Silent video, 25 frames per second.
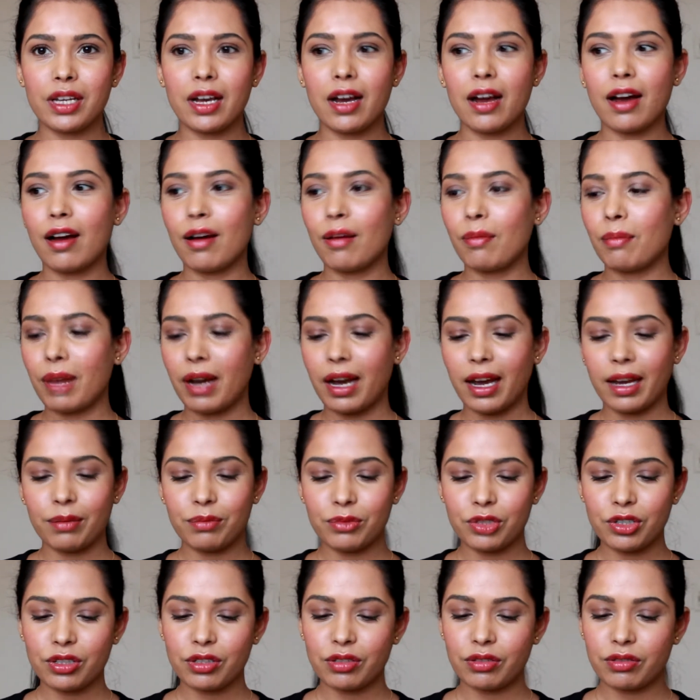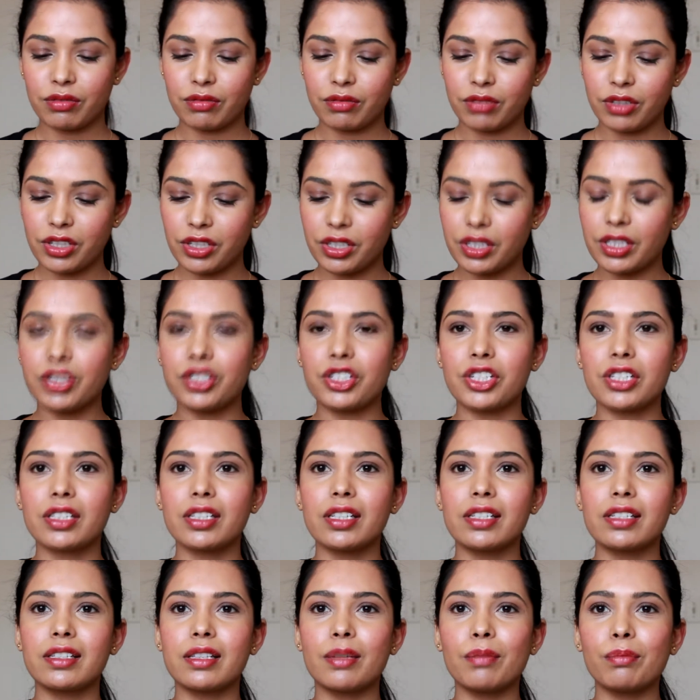This is
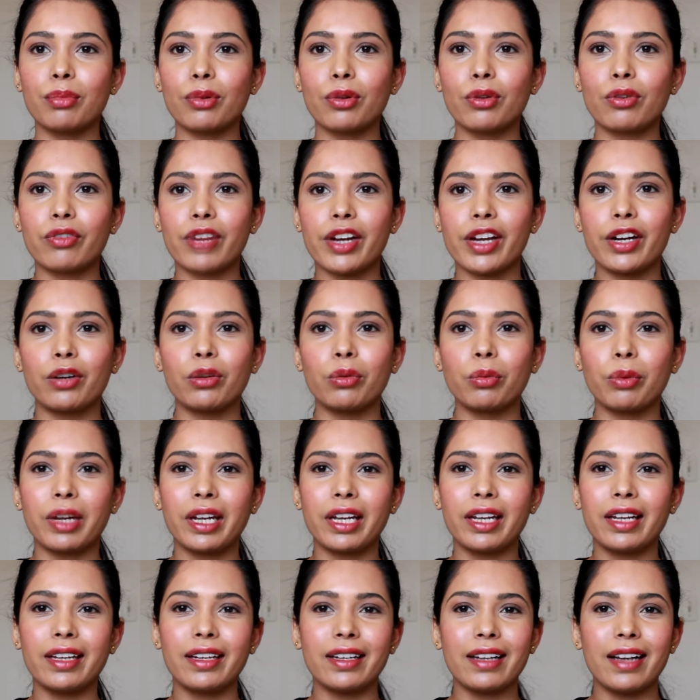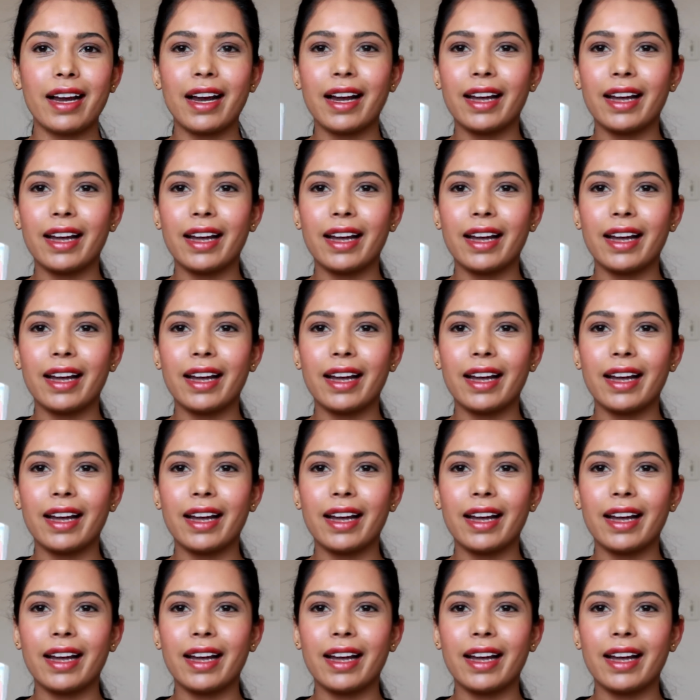just a simple Rider-Waite.